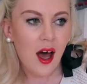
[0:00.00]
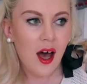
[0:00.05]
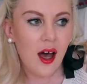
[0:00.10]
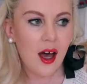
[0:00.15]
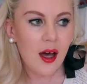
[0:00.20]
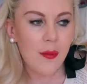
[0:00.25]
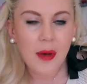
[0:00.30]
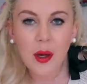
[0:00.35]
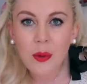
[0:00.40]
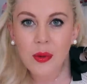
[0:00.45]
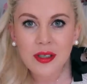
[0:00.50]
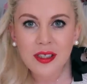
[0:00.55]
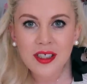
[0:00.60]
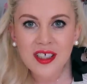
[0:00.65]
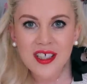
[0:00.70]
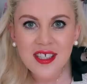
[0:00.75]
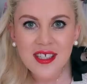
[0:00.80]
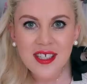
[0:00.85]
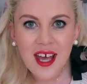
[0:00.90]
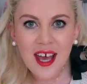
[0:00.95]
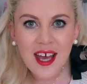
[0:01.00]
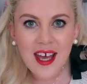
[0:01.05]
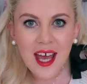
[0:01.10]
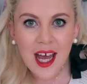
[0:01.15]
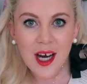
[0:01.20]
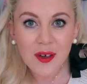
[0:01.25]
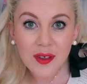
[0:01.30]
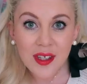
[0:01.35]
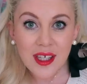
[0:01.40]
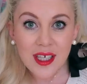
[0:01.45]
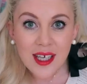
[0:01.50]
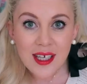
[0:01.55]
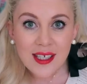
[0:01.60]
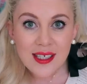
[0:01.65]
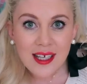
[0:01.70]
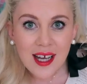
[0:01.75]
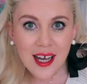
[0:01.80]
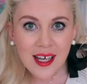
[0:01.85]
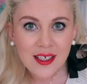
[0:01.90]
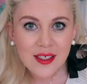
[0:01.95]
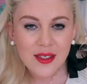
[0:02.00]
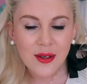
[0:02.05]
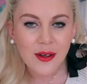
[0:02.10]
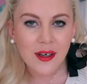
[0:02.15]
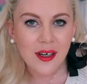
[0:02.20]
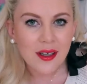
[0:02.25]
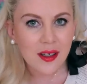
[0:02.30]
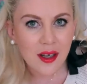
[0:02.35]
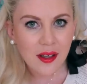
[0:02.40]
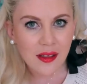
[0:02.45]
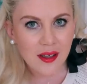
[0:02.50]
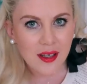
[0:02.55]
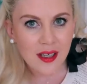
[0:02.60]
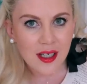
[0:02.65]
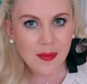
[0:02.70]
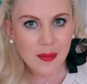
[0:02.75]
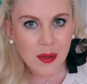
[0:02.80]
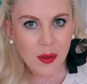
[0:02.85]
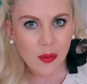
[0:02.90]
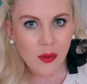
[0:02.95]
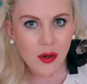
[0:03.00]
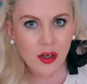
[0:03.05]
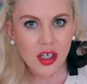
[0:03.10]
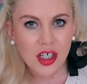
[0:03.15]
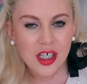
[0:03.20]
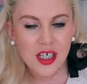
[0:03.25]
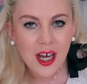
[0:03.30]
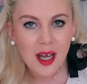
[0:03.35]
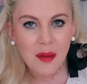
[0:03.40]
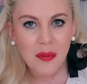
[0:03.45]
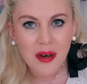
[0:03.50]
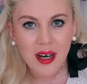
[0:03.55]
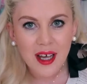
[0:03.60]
I will just say everything has tags on and nothing has been washed yet,